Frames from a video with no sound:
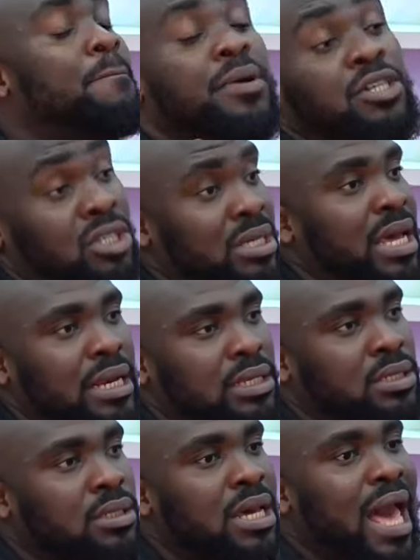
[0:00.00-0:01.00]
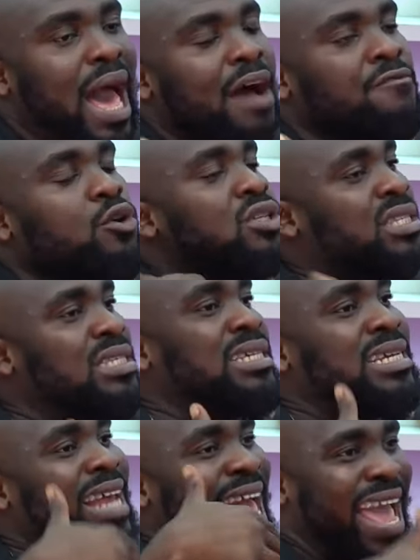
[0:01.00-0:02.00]
personally, I've not
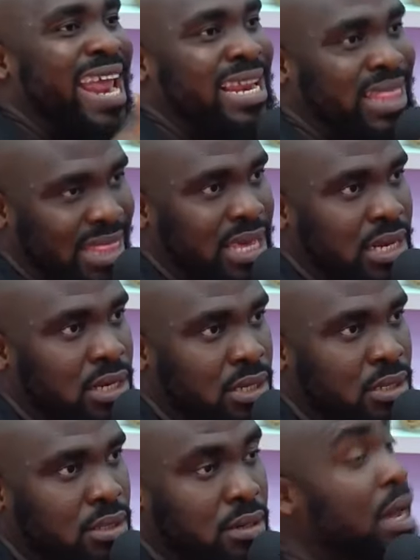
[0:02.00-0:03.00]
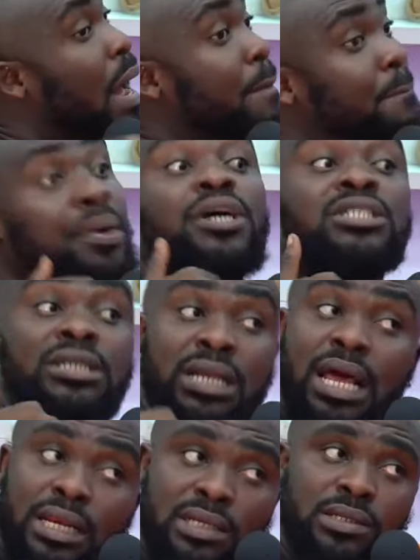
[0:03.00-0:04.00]
seen anything
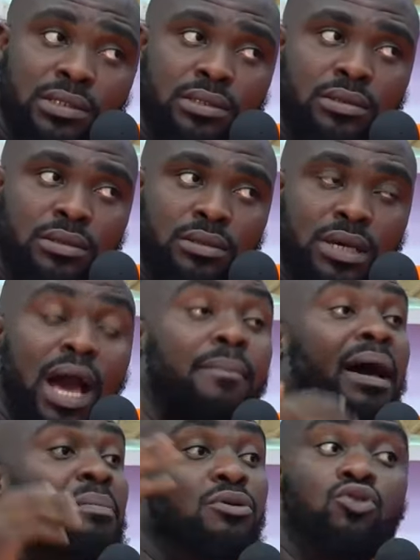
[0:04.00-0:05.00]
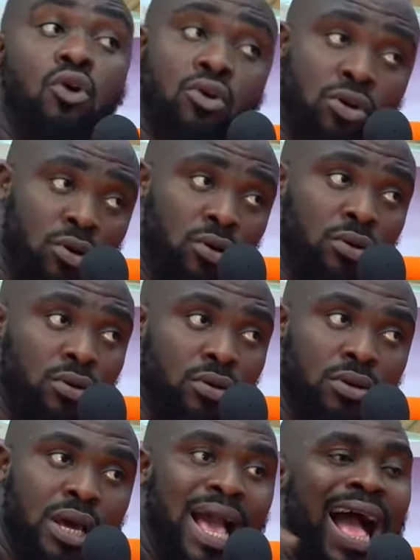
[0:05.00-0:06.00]
personally. I might be wrong.
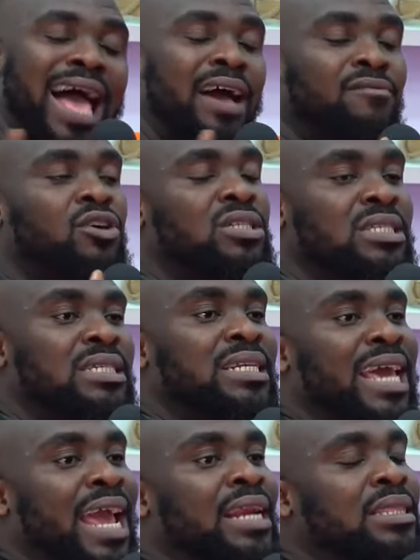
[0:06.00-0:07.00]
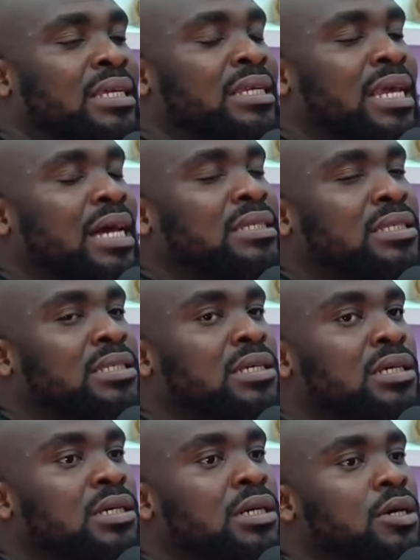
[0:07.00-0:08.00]
I have not seen anything that...
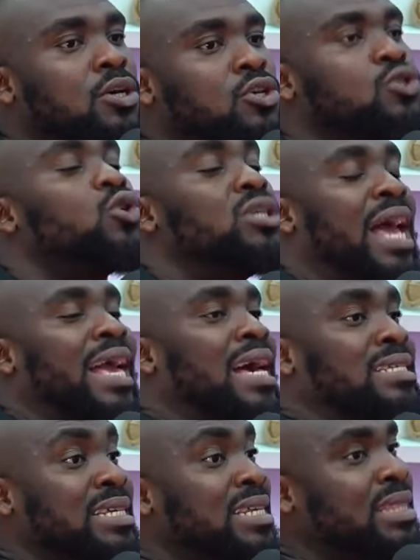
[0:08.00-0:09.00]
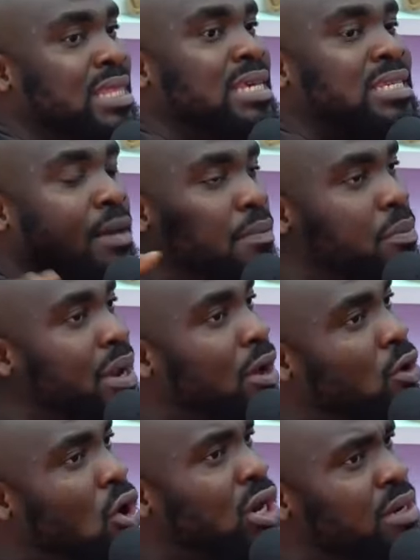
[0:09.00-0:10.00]
So I can see the things that people are
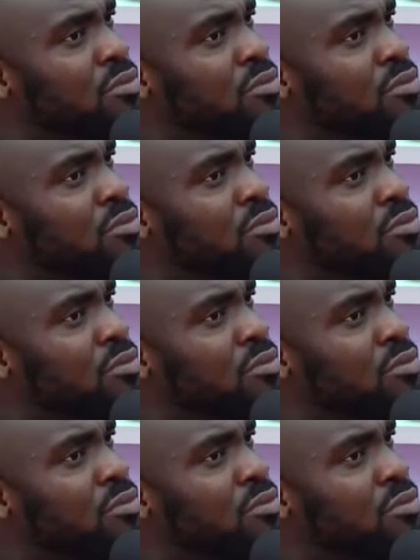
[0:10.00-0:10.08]
calling are,